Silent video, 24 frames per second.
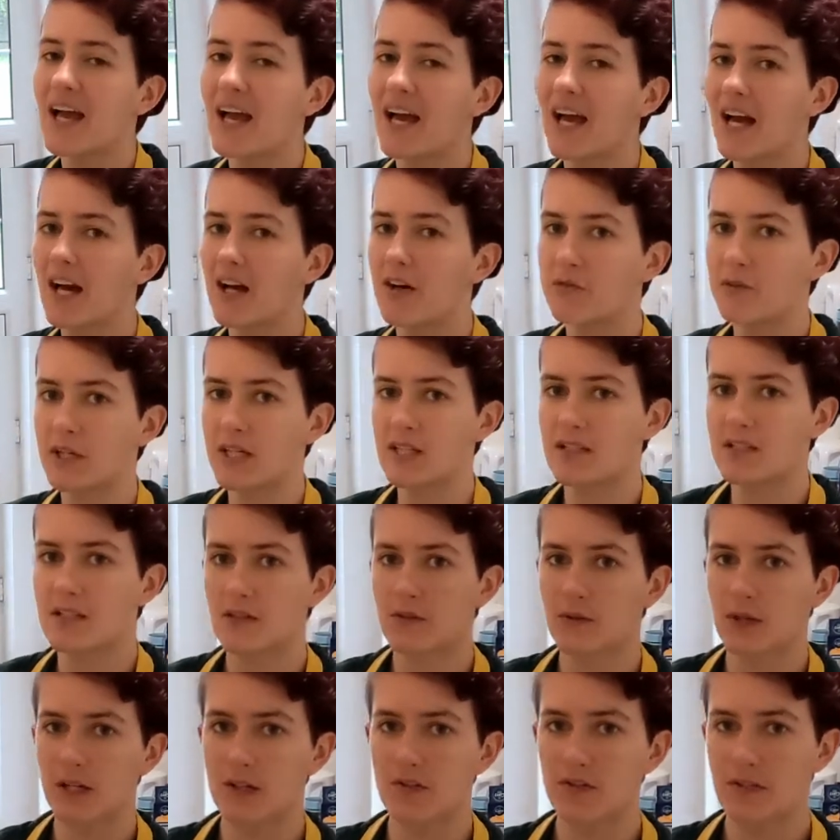know. Right, so
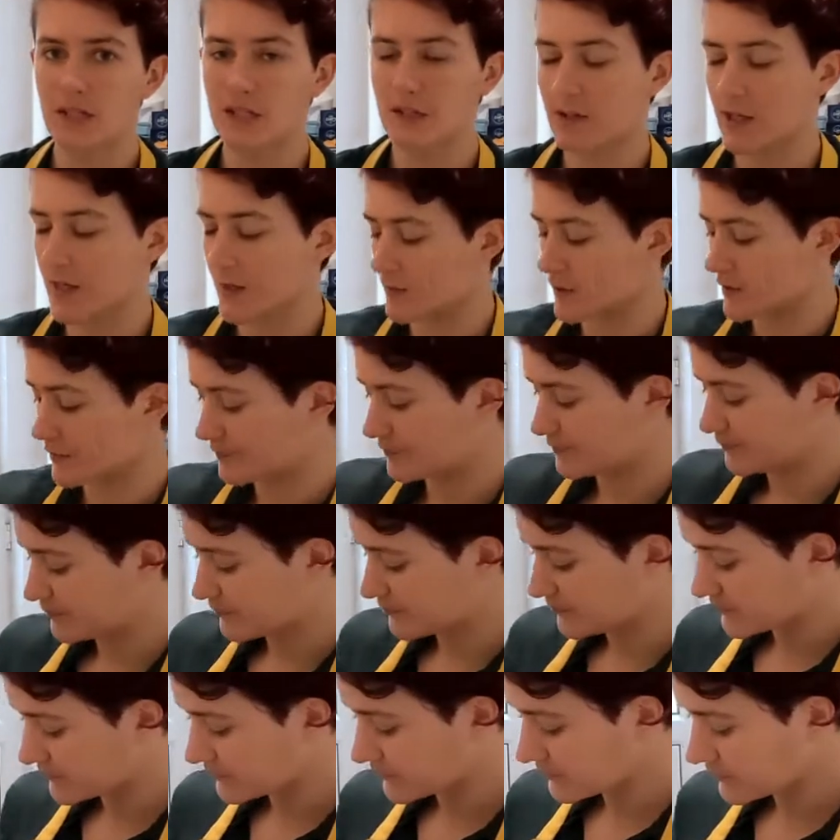109 grams
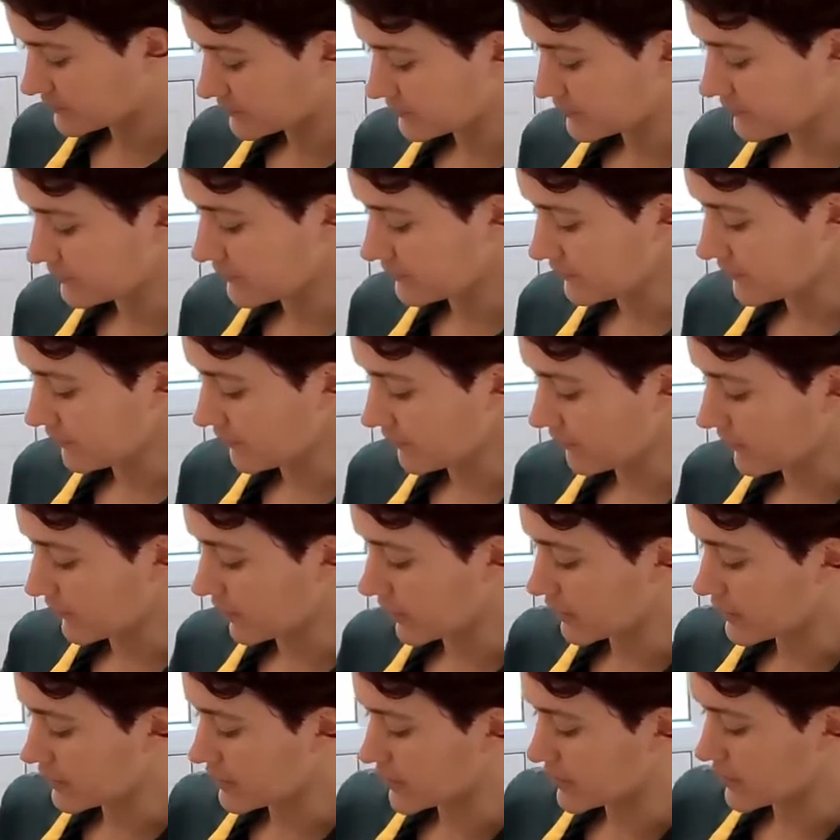
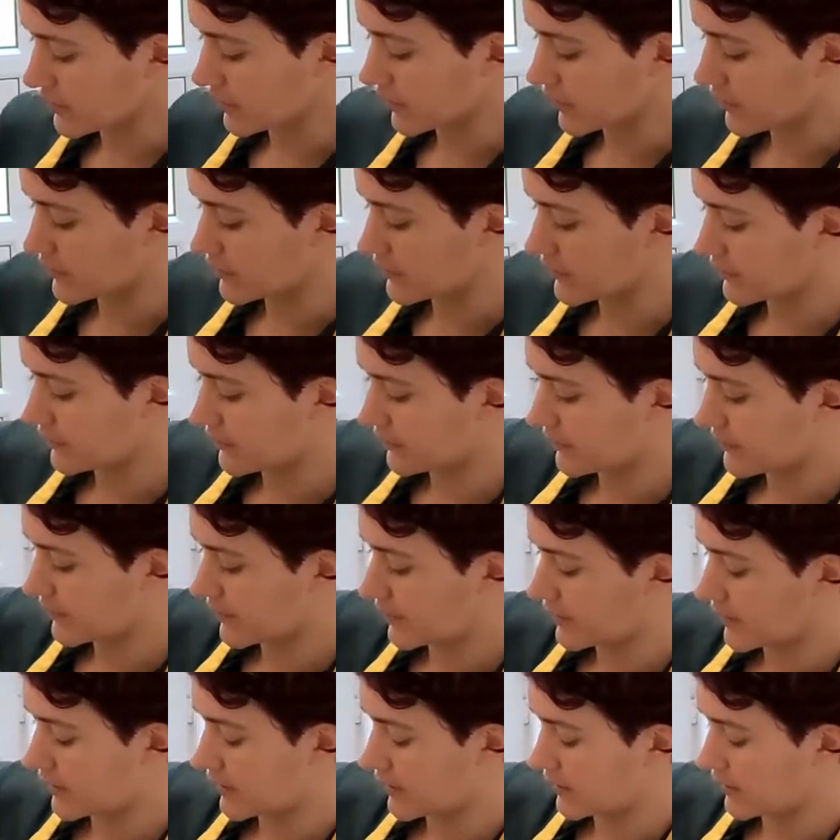just goes
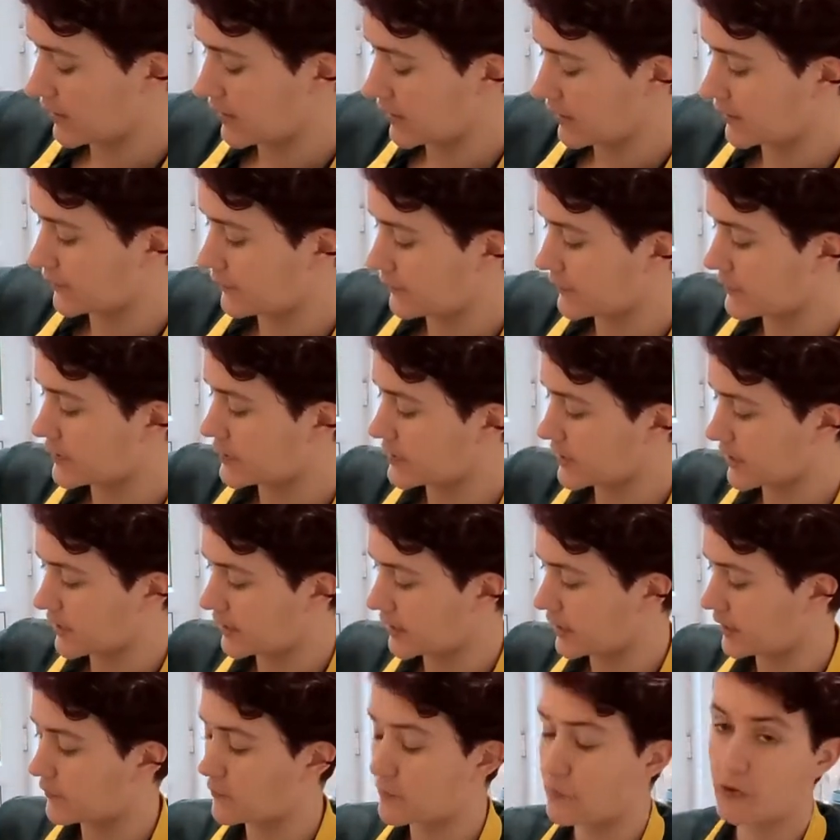in there. And say,
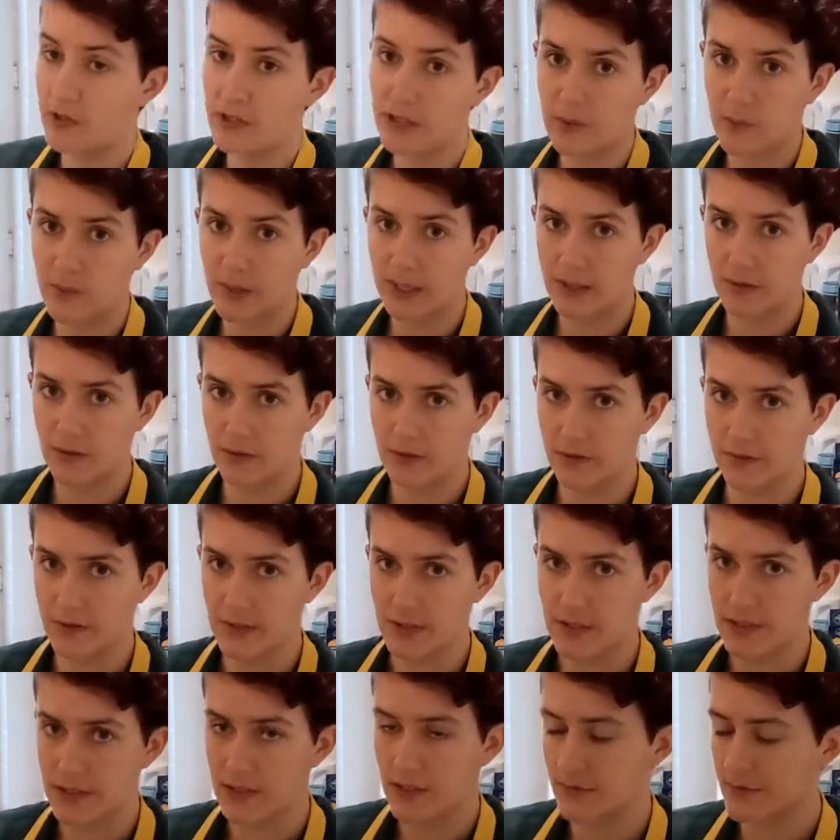I pre-weighed all of
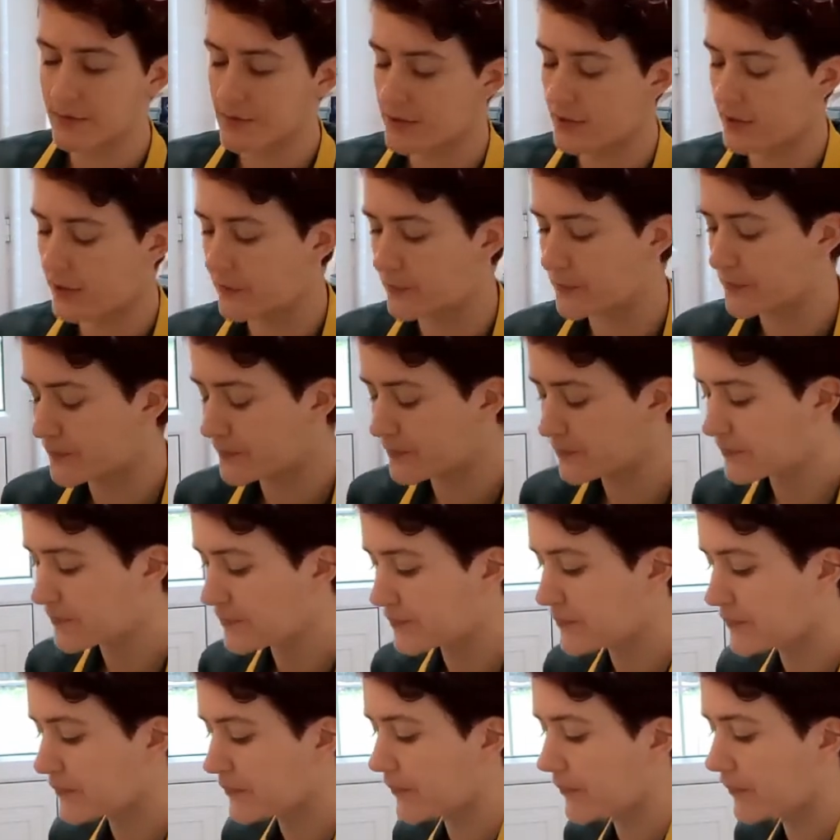this stuff, so
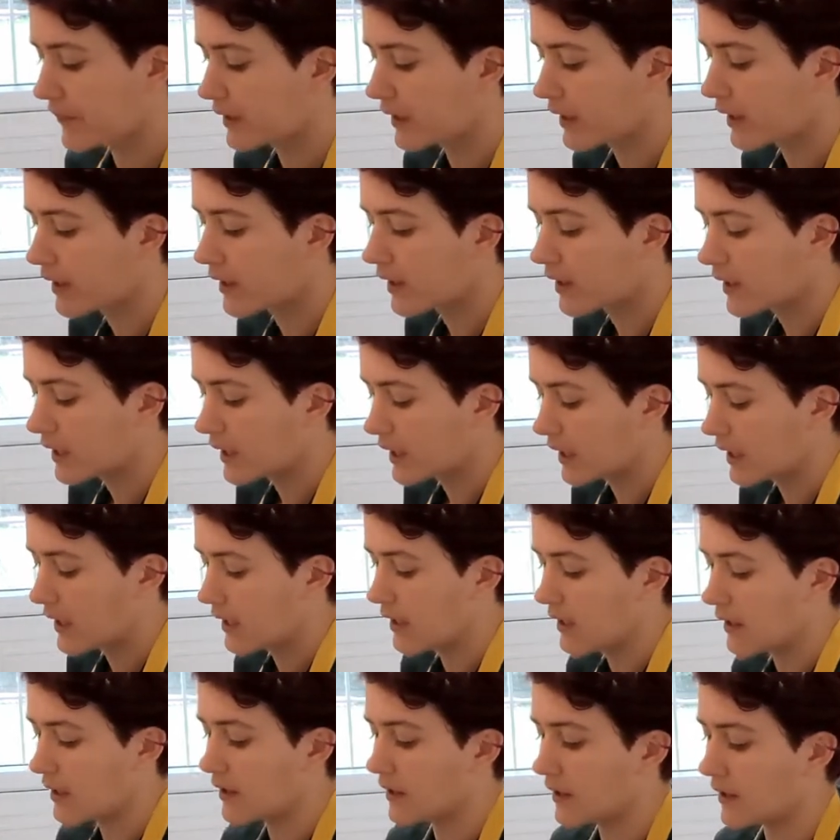
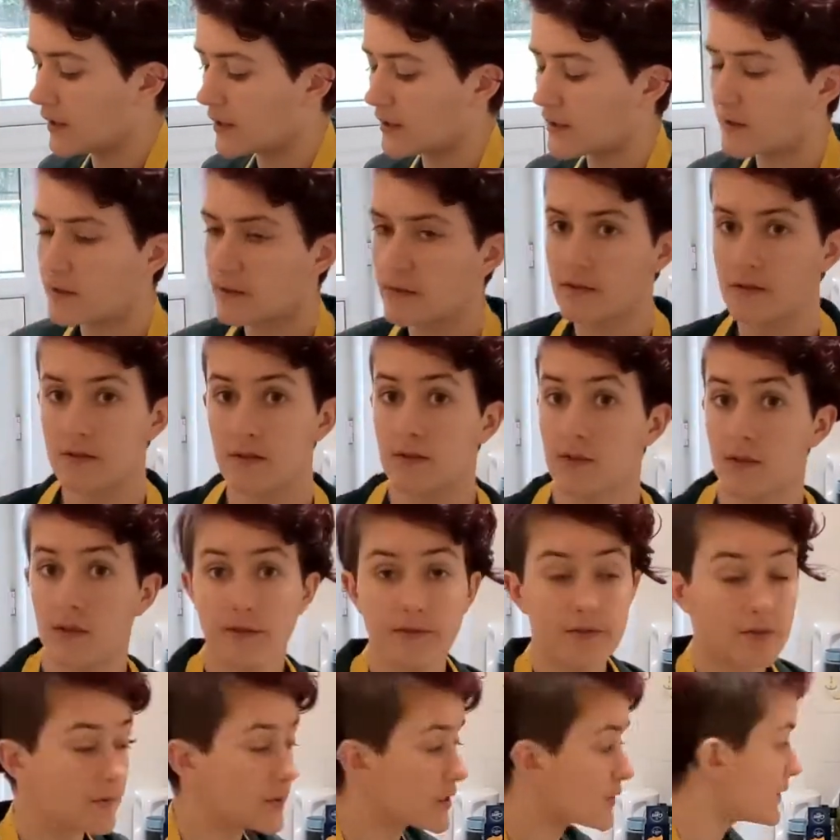you don't have
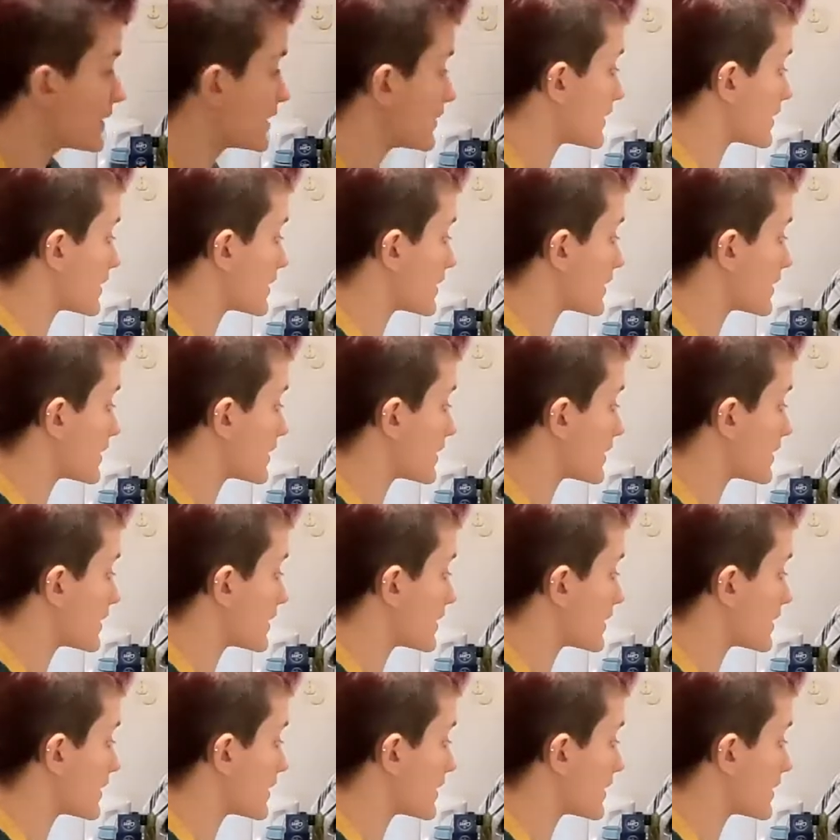to watch me do